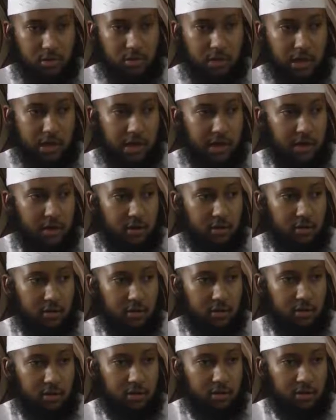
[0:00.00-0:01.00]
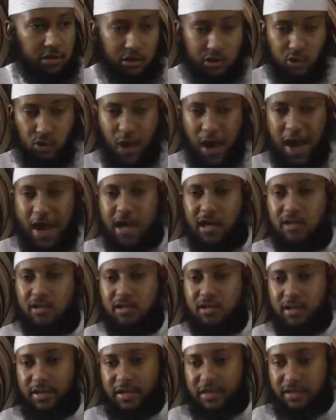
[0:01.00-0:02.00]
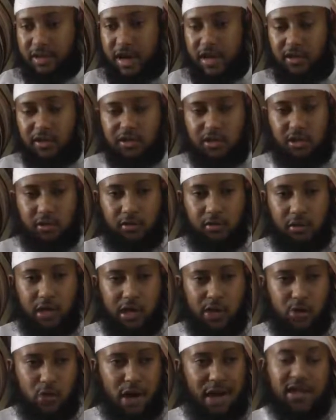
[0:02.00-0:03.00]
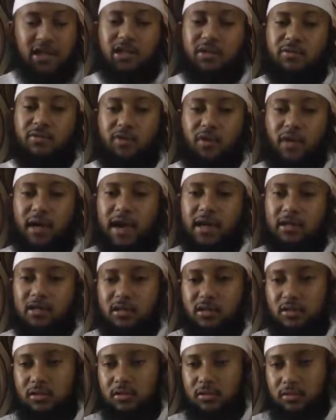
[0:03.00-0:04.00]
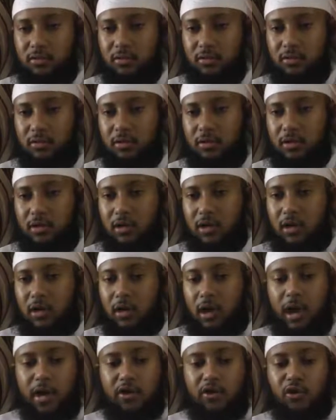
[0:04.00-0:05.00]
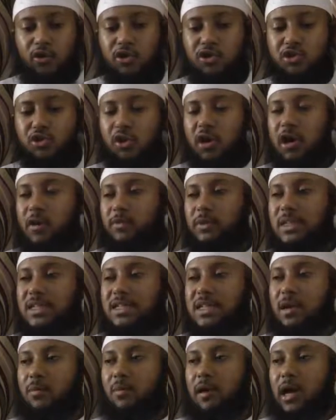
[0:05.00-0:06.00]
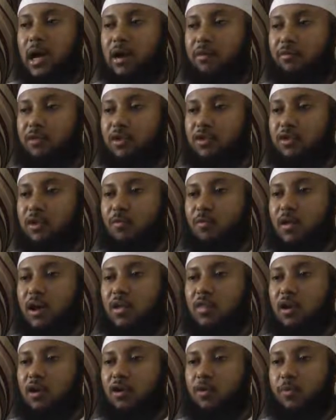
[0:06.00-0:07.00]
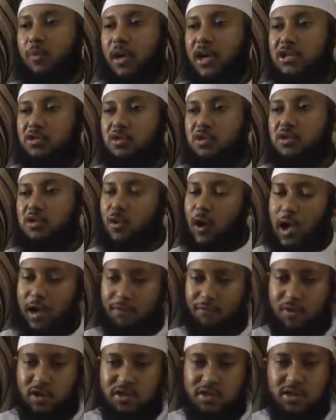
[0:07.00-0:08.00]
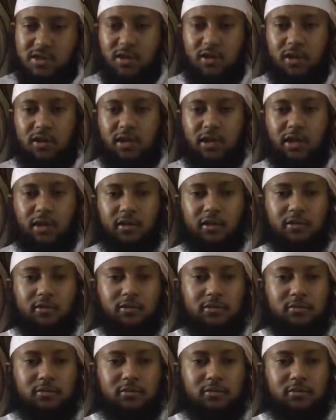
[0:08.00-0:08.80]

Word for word: huh you hate his action and you hate him for that. And you don't show him the same love with your brother who prays with you every single day.